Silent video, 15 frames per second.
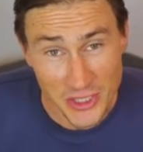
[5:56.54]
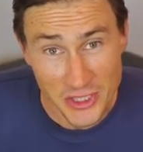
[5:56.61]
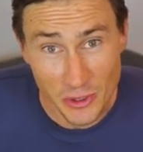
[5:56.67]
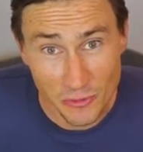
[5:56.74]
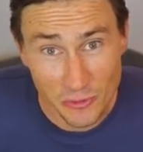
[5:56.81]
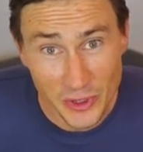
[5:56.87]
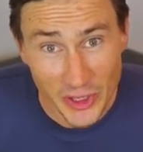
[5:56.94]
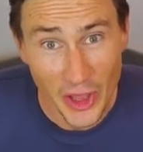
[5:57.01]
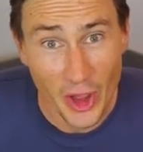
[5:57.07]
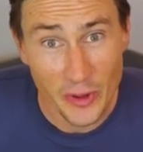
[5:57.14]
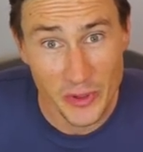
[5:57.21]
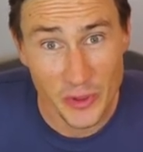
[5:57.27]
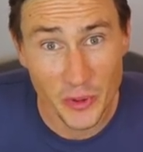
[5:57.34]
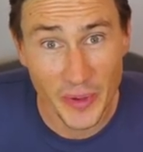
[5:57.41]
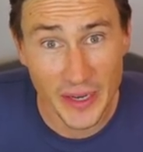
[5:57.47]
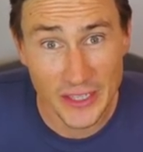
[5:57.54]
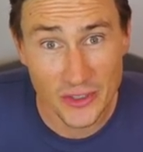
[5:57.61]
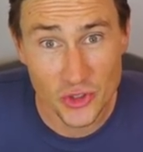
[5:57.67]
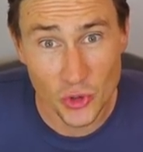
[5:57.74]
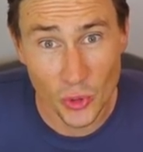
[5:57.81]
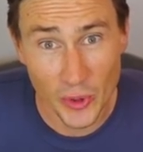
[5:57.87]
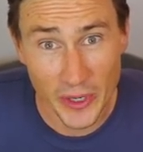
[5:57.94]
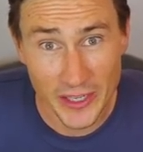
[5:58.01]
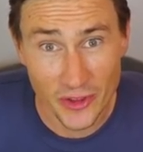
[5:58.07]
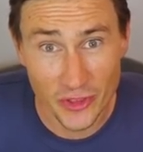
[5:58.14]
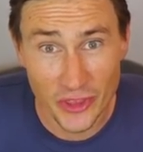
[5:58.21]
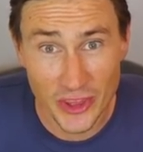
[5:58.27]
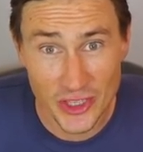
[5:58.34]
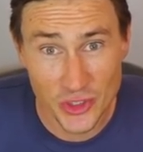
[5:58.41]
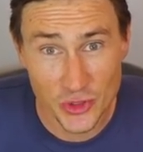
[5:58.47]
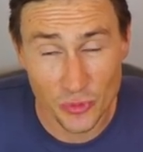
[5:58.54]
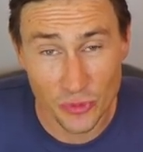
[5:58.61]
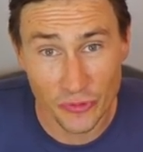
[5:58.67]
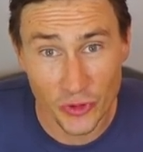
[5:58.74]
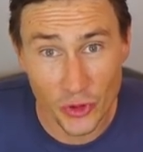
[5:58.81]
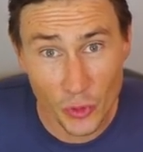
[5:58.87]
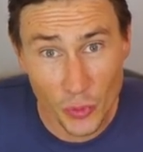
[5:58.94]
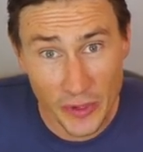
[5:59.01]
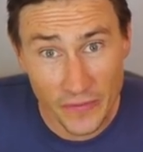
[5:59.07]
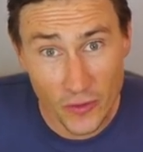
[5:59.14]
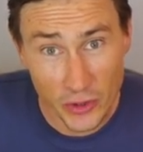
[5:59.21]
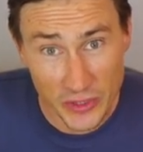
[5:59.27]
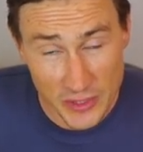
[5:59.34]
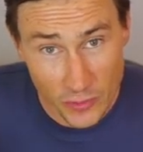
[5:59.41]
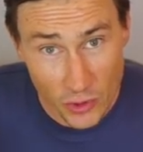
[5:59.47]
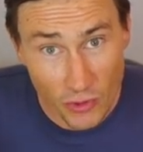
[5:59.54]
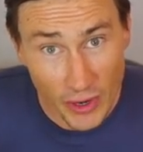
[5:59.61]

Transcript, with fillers: Guys, I really hope you enjoyed this review. We've got some